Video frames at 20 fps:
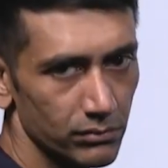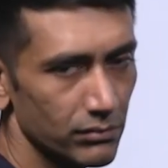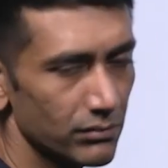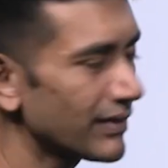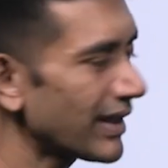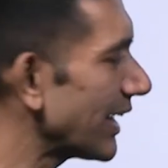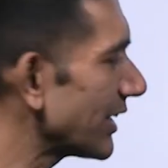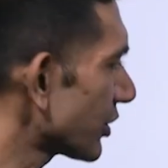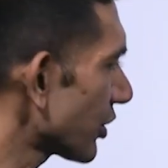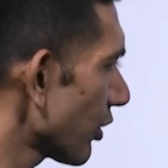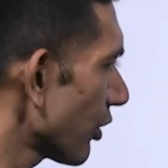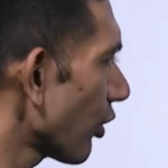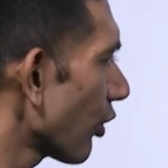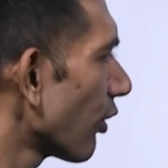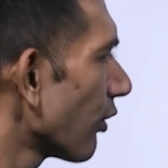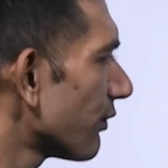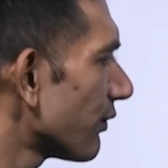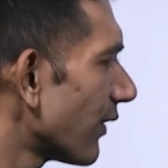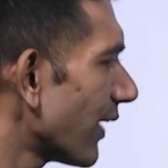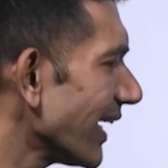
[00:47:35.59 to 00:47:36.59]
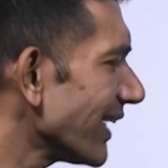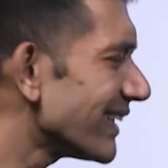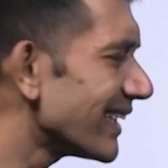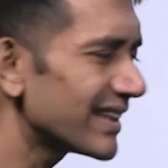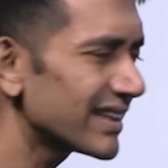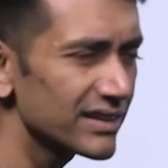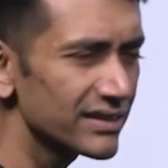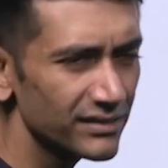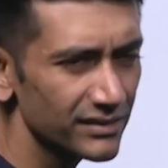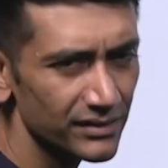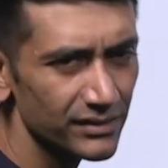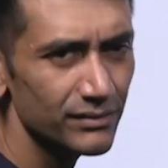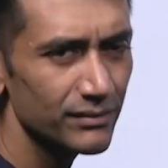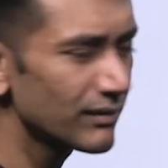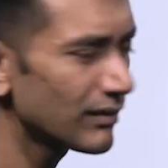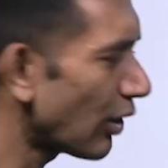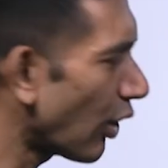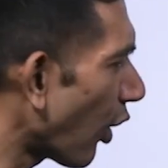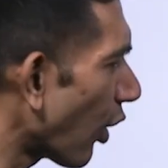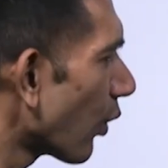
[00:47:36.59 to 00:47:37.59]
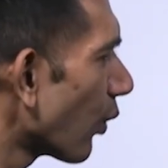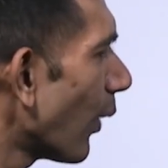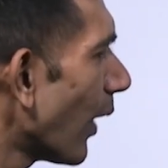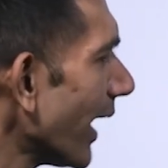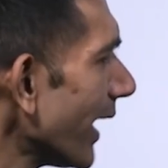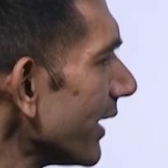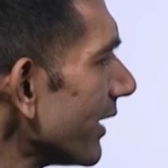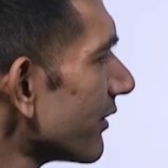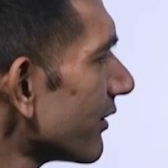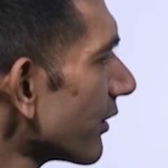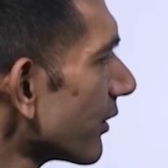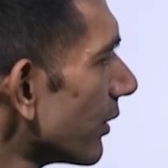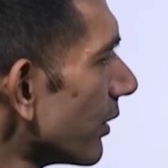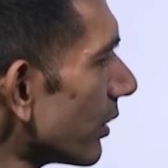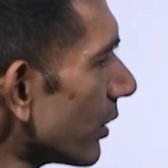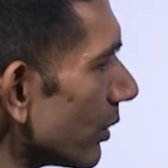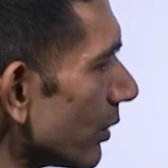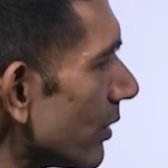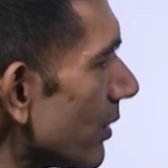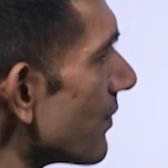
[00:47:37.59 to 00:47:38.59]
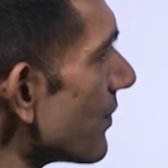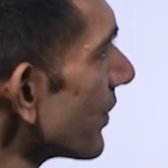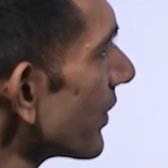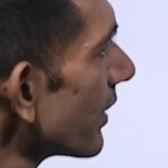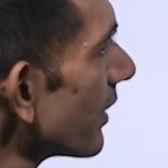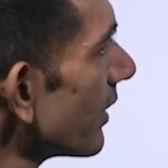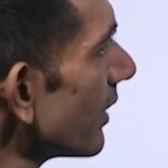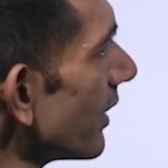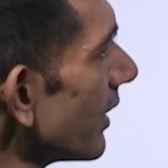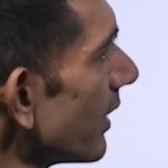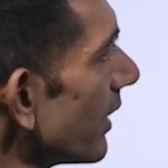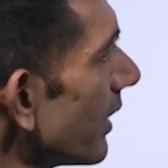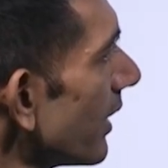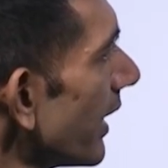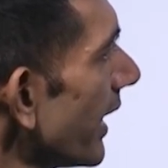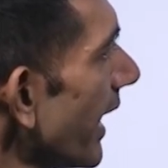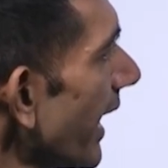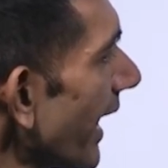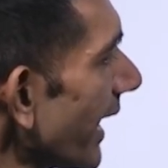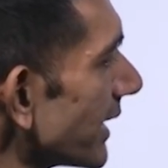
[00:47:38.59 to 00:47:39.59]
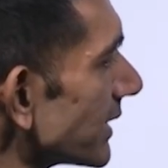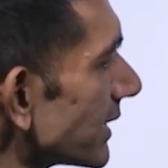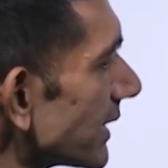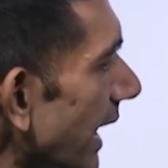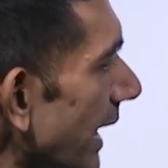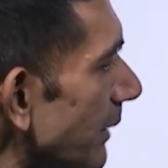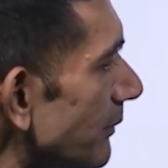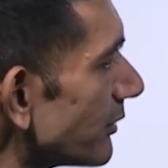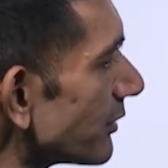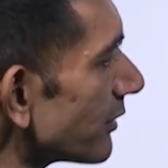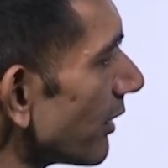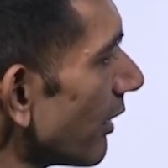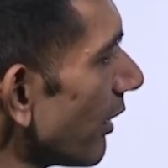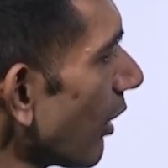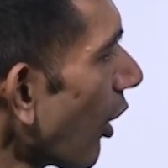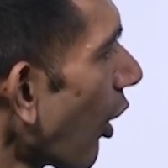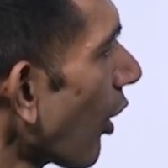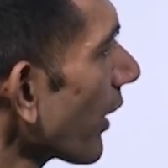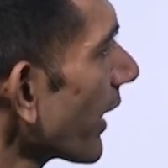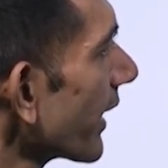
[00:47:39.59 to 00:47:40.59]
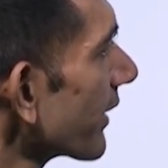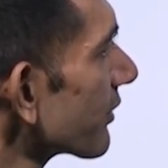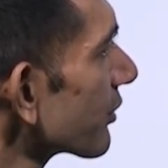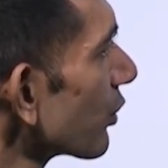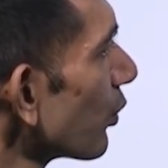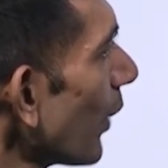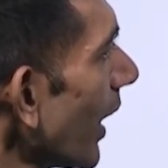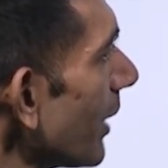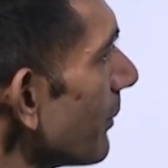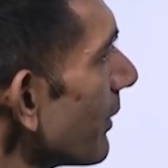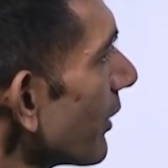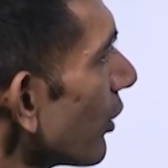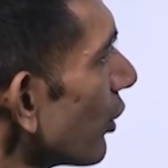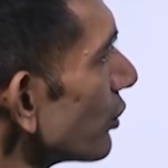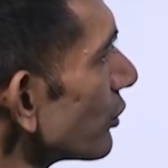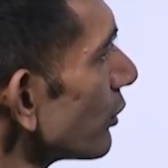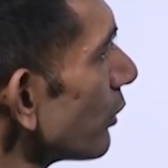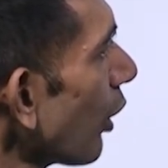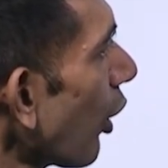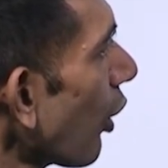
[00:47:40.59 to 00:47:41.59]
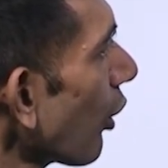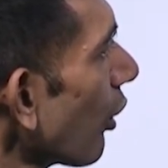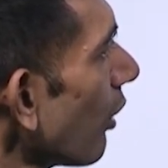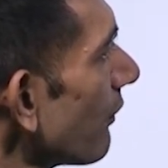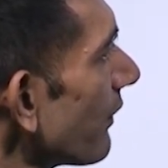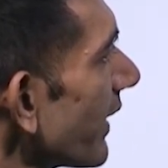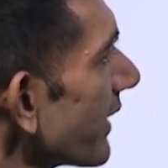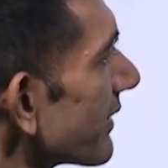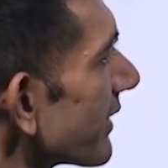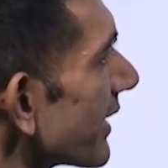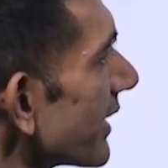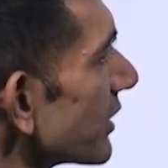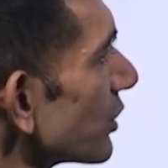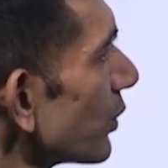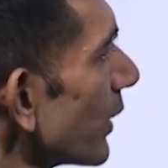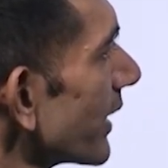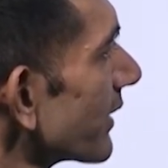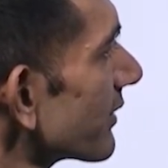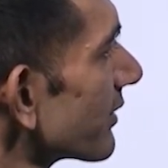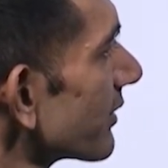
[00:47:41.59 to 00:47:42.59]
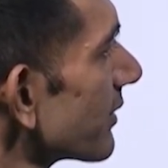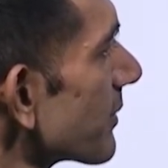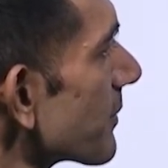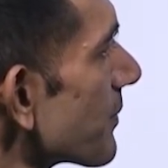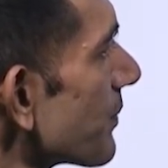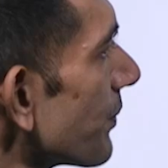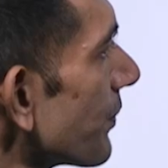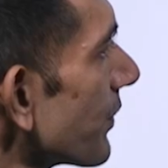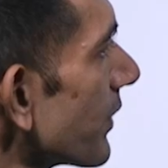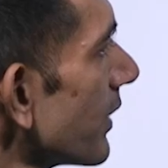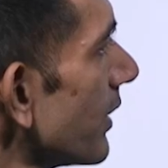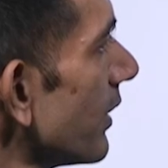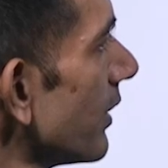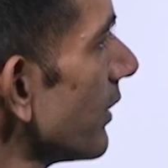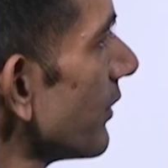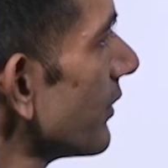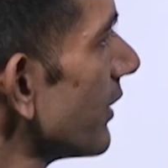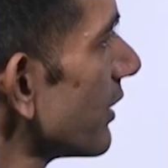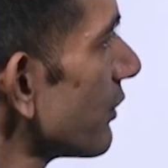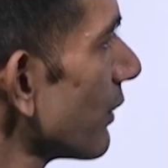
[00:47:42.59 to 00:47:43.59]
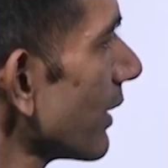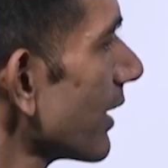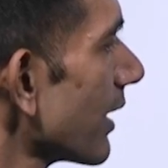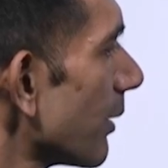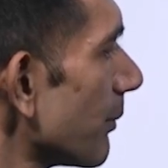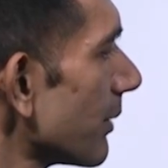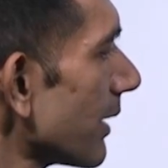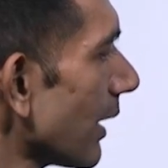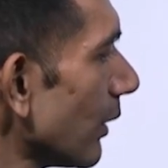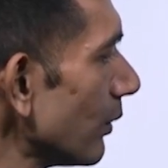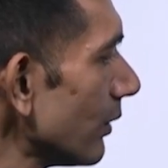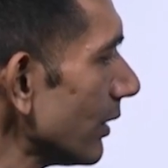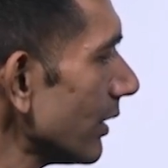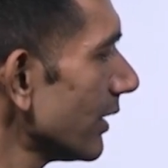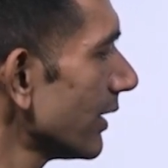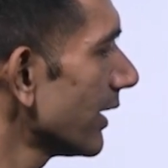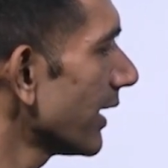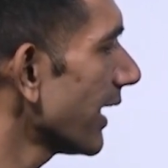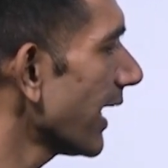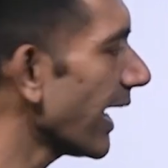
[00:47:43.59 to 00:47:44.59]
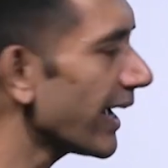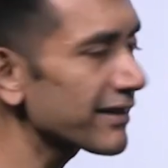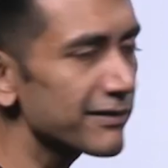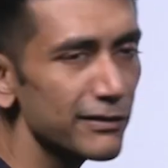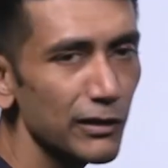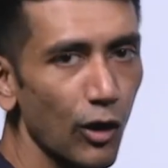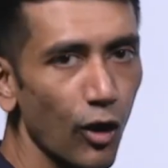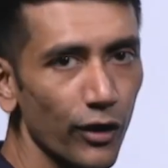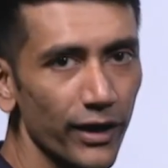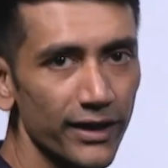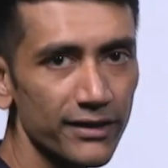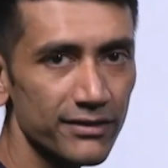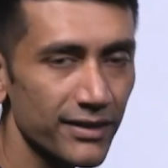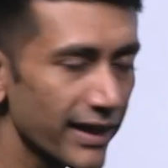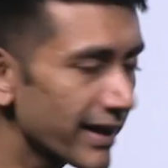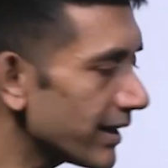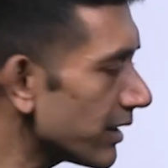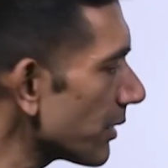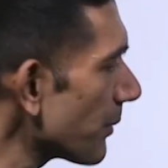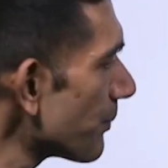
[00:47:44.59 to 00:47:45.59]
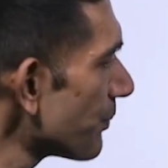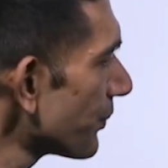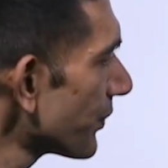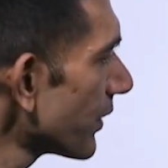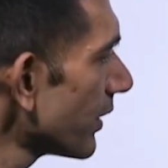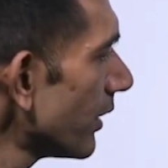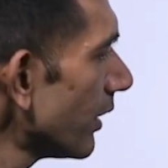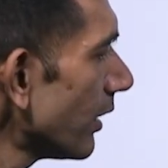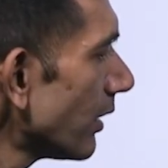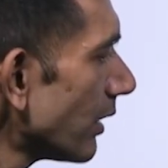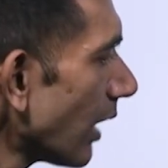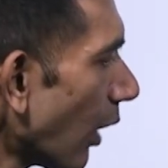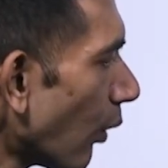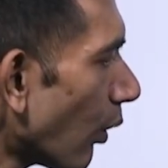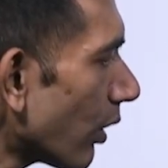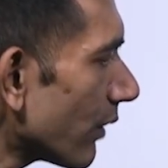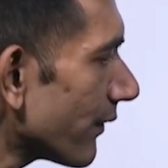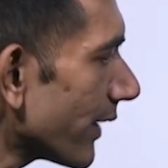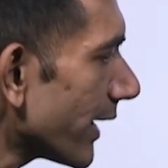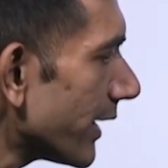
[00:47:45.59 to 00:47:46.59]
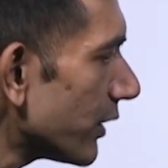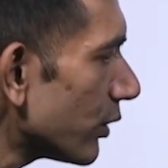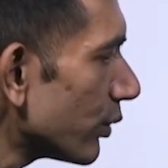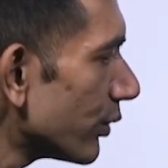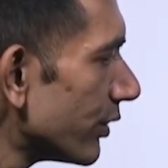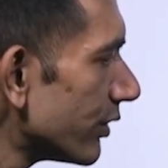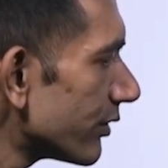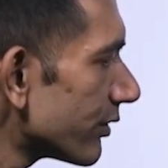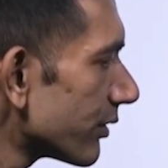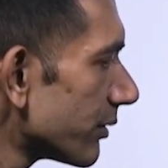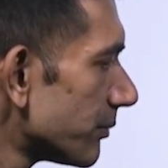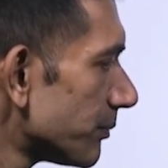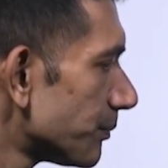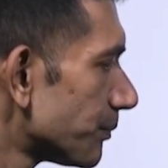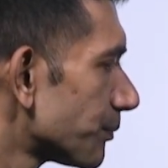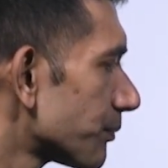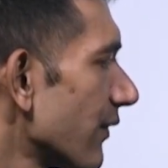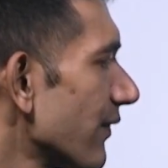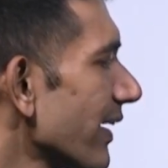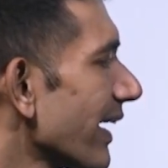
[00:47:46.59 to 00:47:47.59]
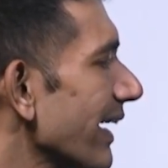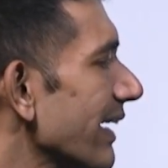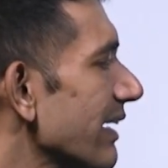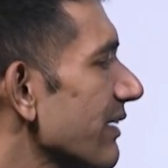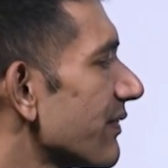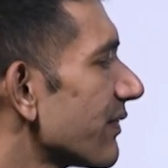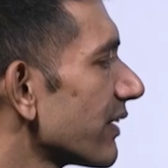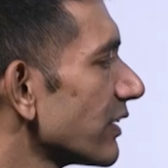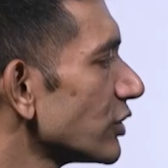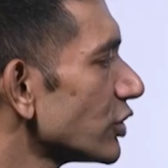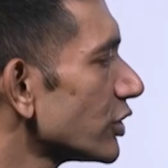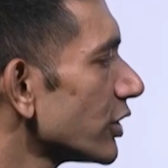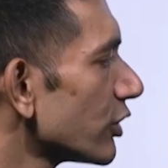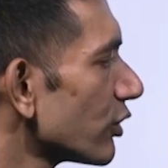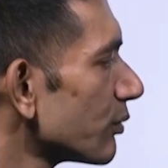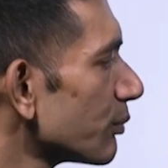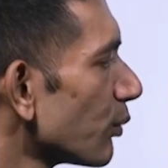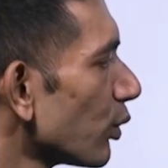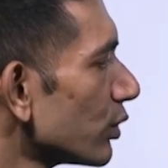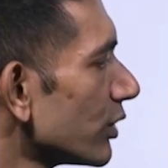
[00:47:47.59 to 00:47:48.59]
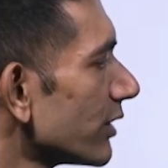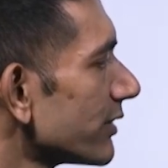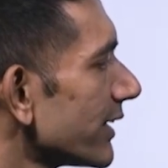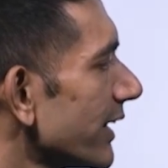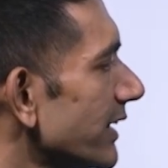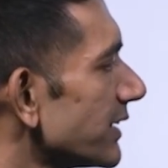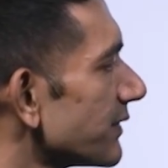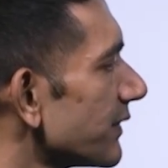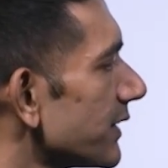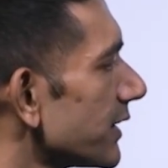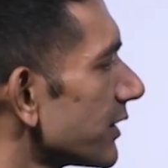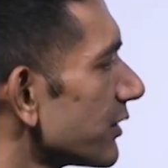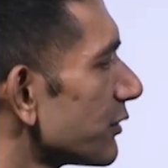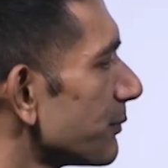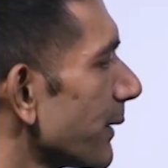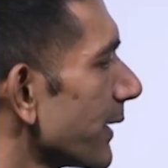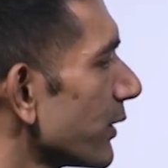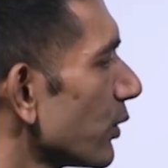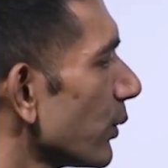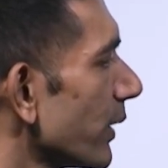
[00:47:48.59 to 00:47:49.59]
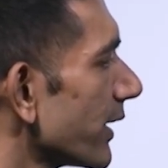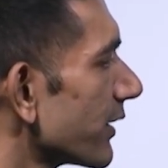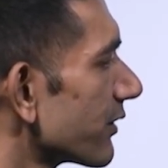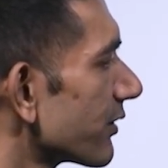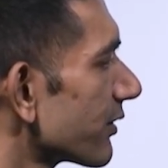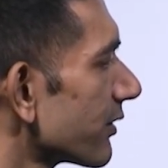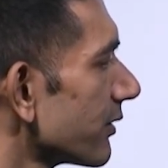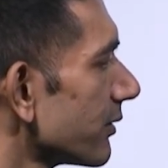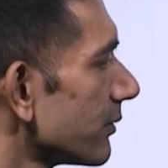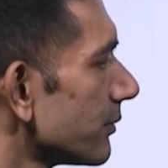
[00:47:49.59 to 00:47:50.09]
natural log of y, that is log y is equal to x times log x. Why? Because log of x raised to x. This will come down x log x, right? Now what we can do is, we can differentiate on both the sides with respect to x.